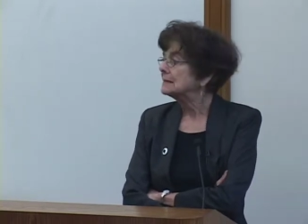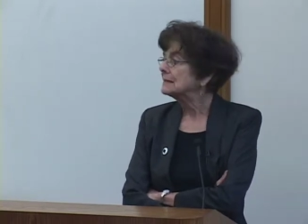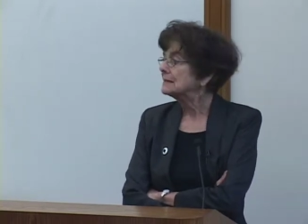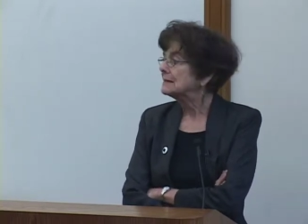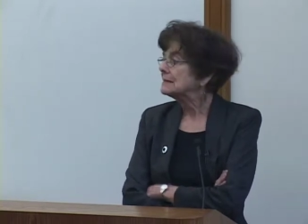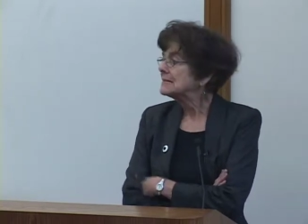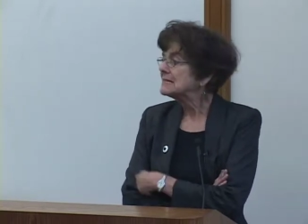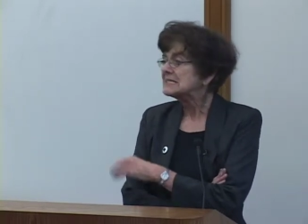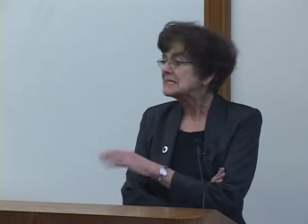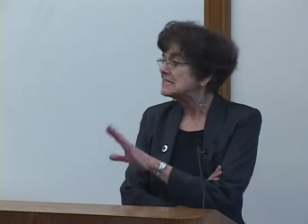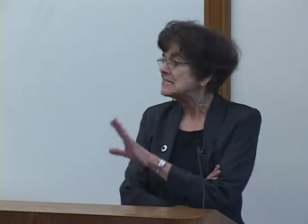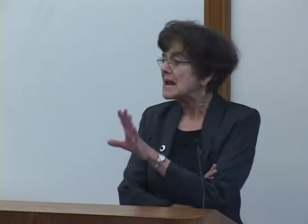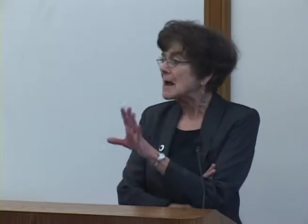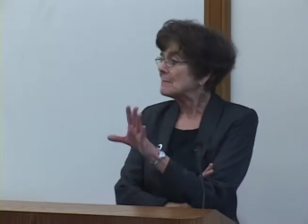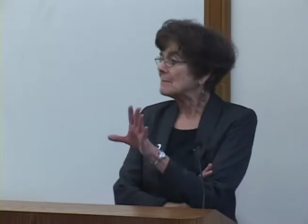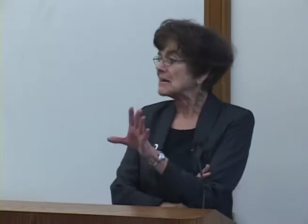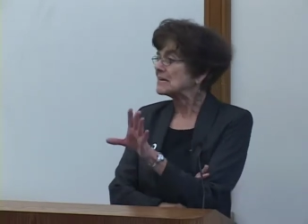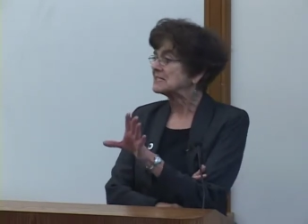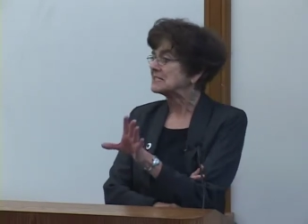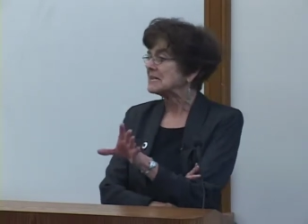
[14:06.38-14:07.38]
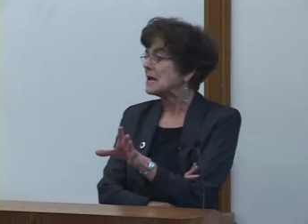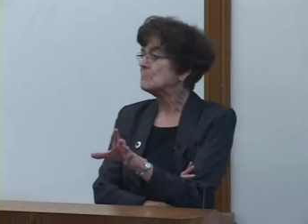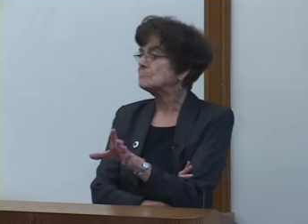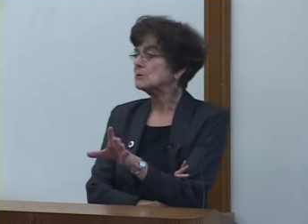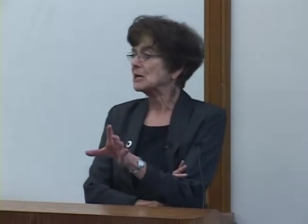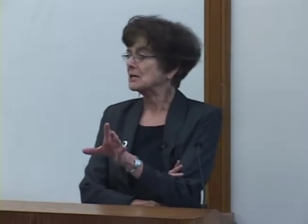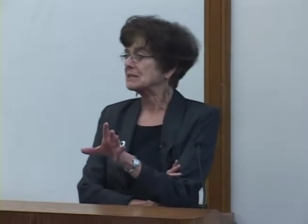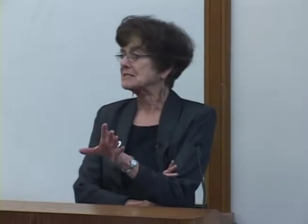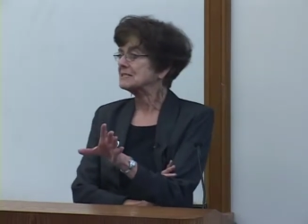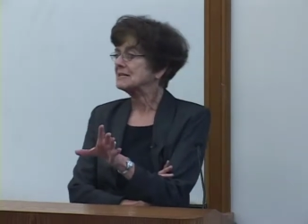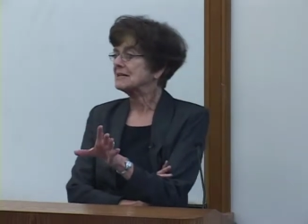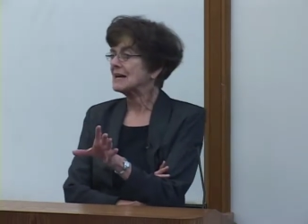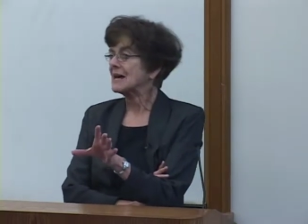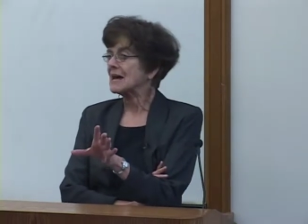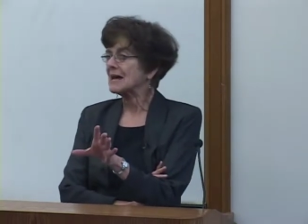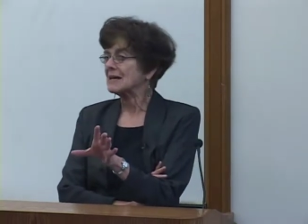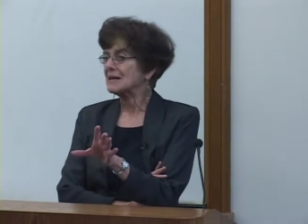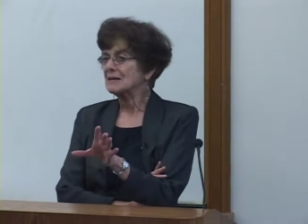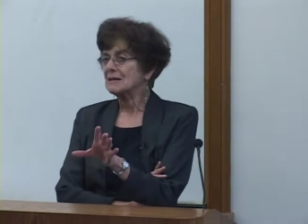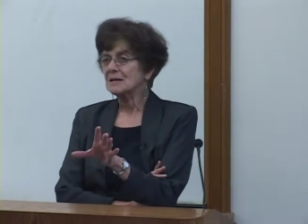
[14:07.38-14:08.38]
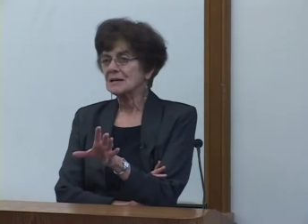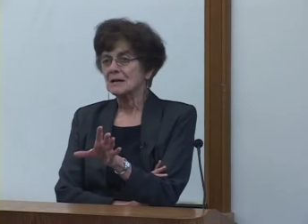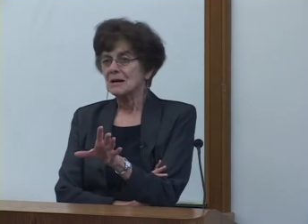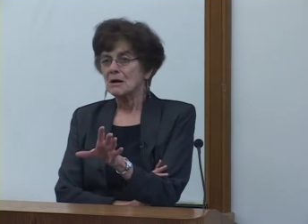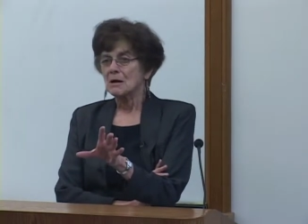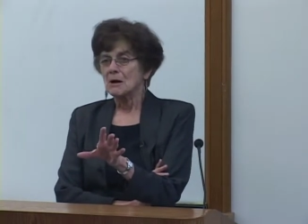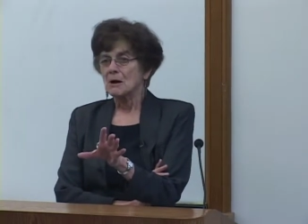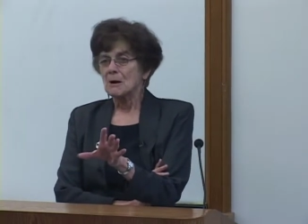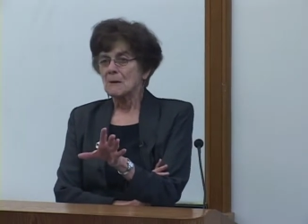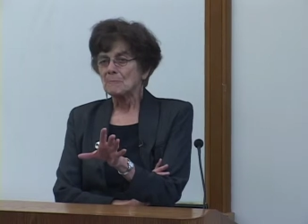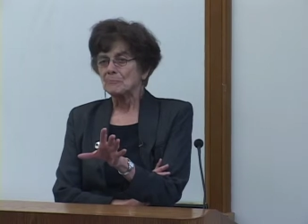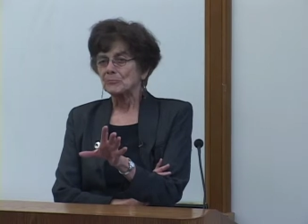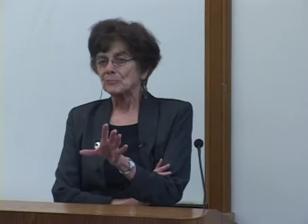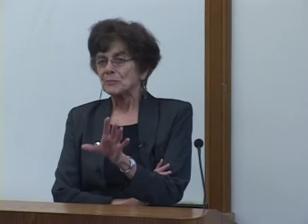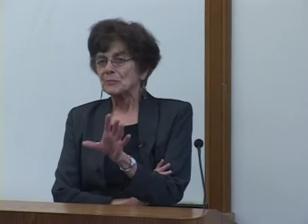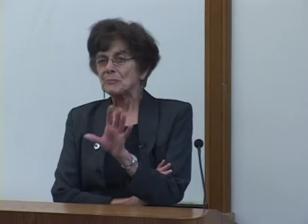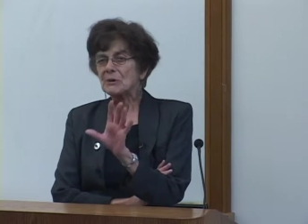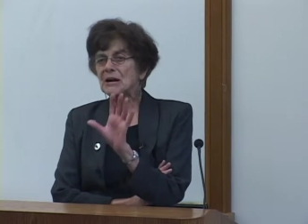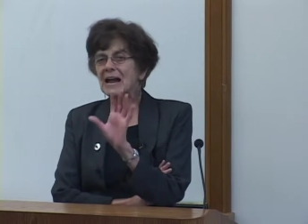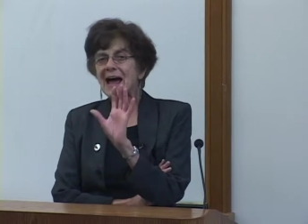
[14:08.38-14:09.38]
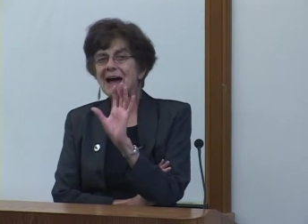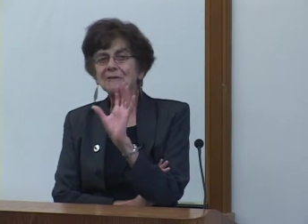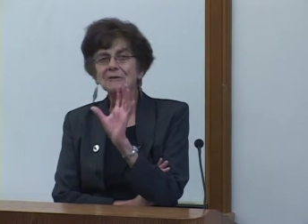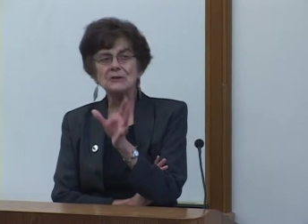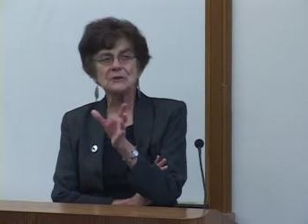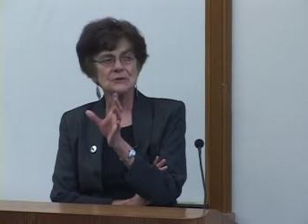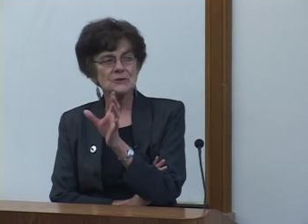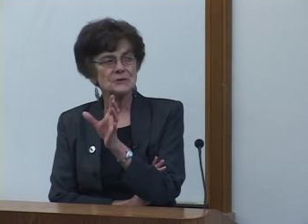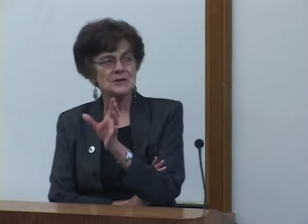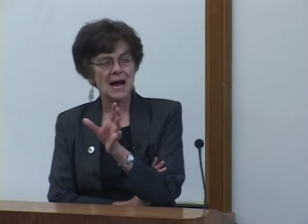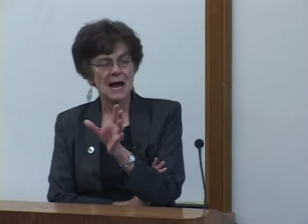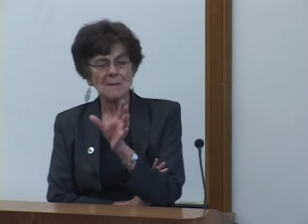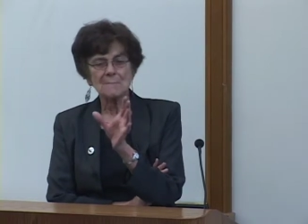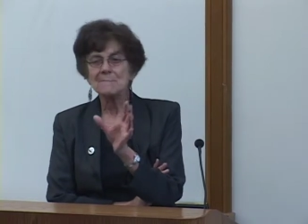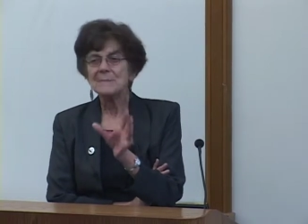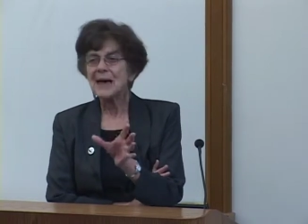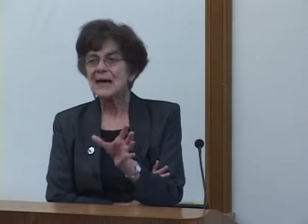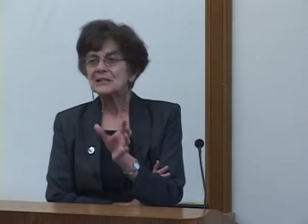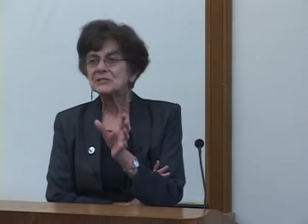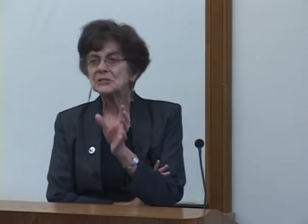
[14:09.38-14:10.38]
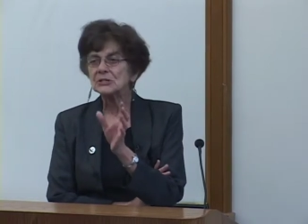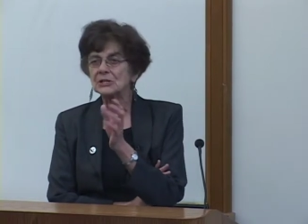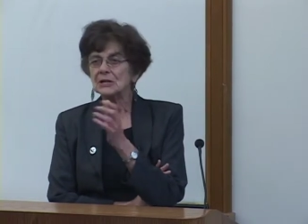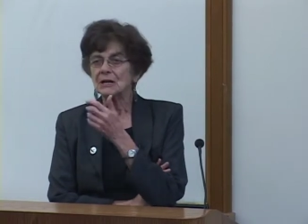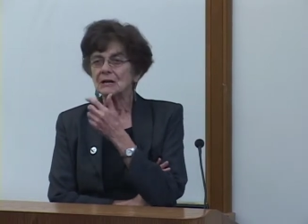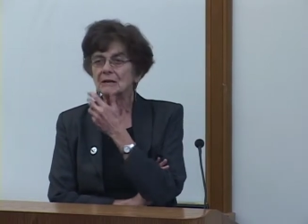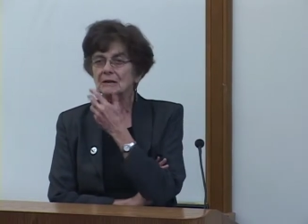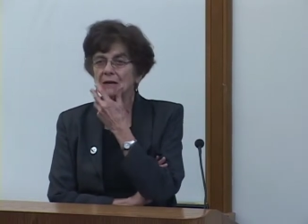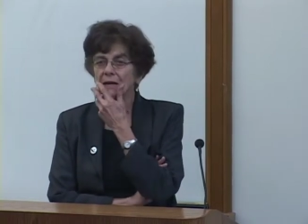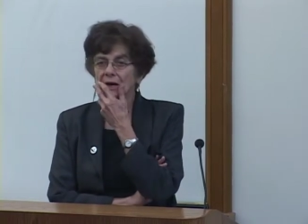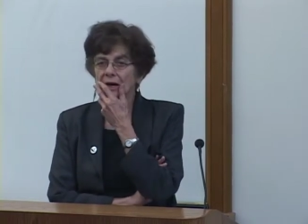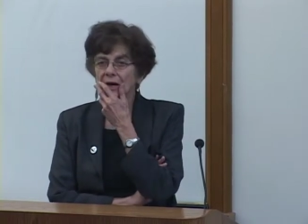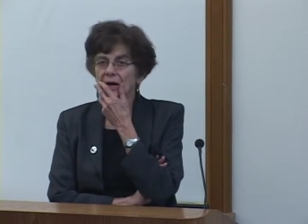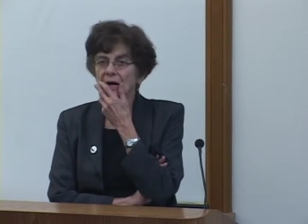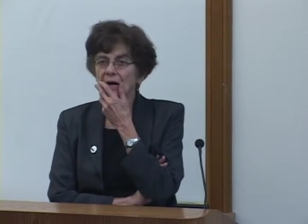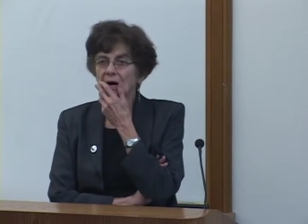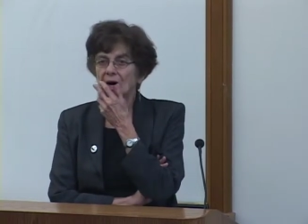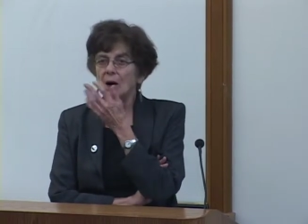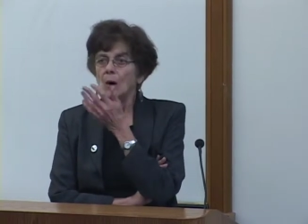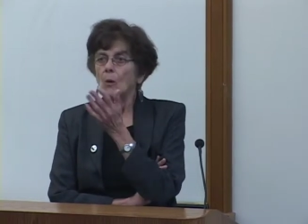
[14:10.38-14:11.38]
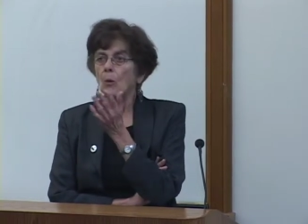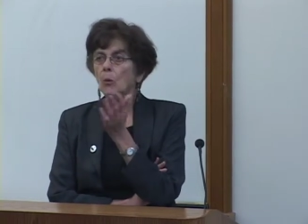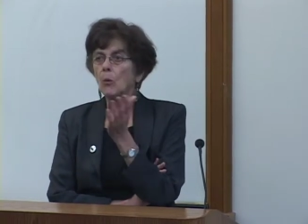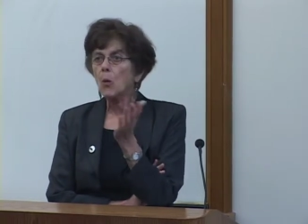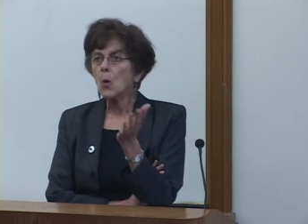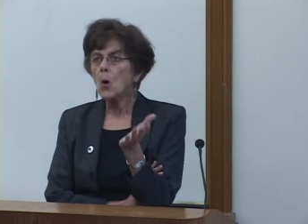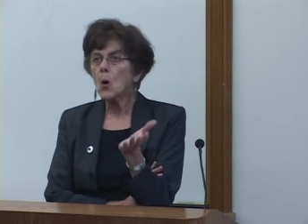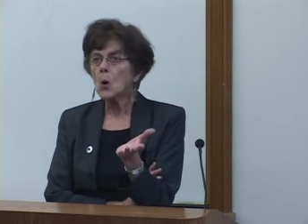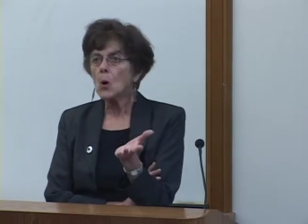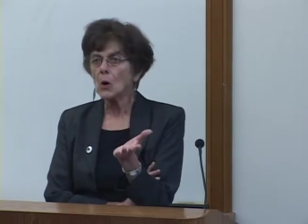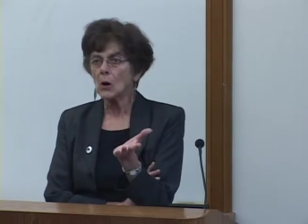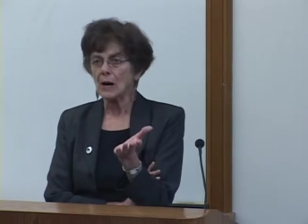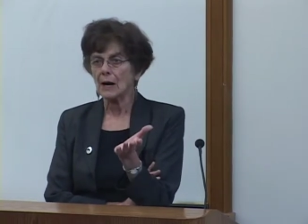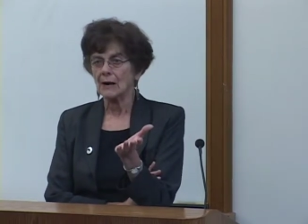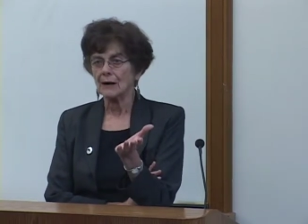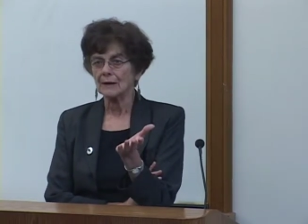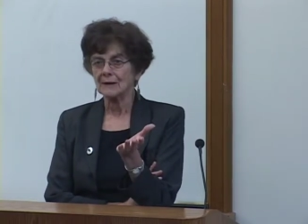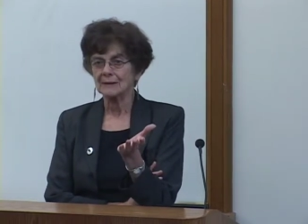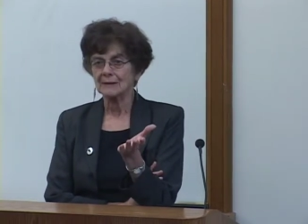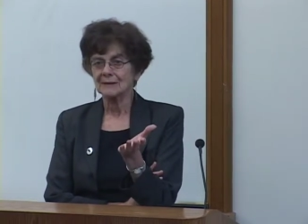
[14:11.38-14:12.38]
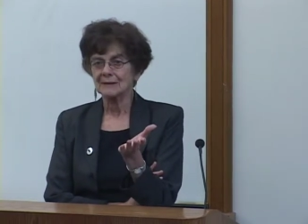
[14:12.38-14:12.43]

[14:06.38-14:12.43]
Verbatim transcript: and this is not my subject today, but how can you not mention war?